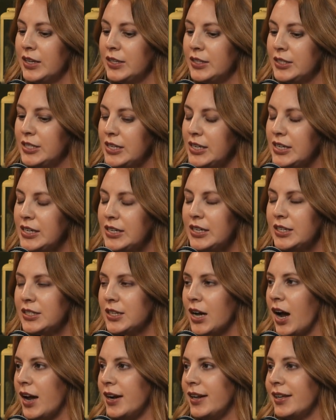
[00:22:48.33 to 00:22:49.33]
teeny
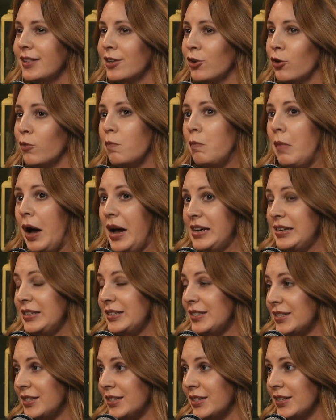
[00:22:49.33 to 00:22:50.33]
tiny little
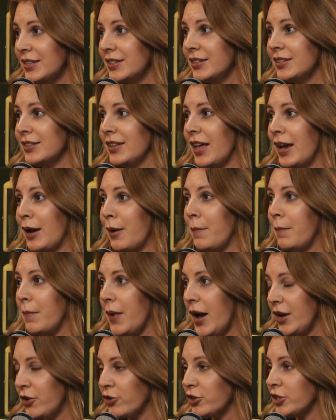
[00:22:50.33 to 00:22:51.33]
mites, like
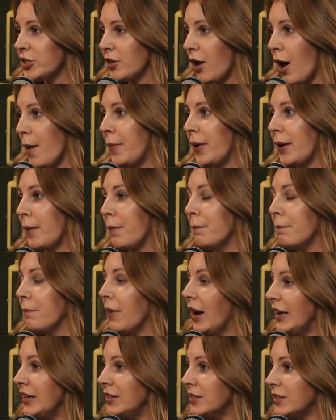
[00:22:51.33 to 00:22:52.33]
microscopic
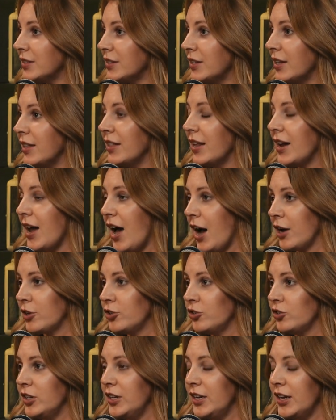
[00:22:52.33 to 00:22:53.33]
mites that
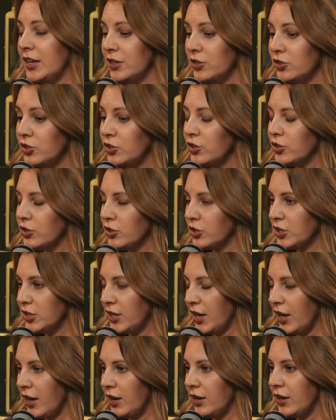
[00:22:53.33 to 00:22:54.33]
actually get into your
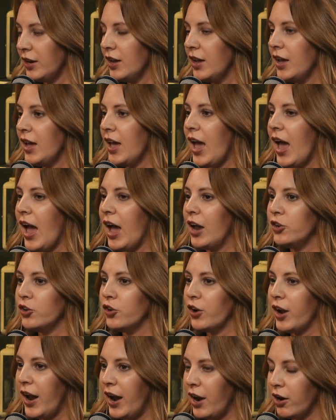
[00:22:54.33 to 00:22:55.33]
skin and
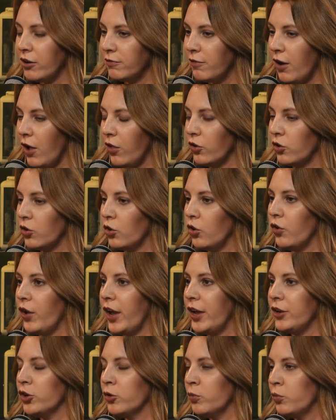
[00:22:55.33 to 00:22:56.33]
your hair follicle
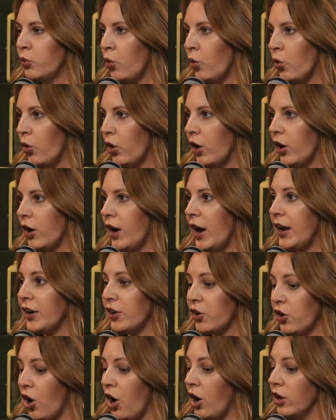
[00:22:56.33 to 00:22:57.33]
and your pore
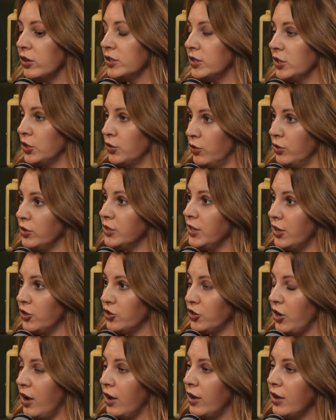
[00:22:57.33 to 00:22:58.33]
and cause this
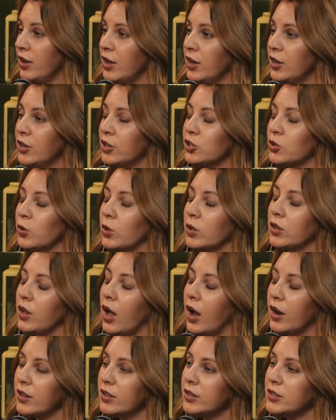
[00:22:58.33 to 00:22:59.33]
rosacea. So a
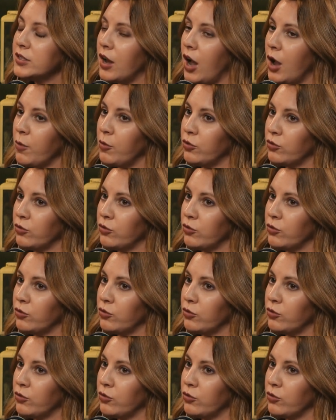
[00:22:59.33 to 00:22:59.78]
lot of the time with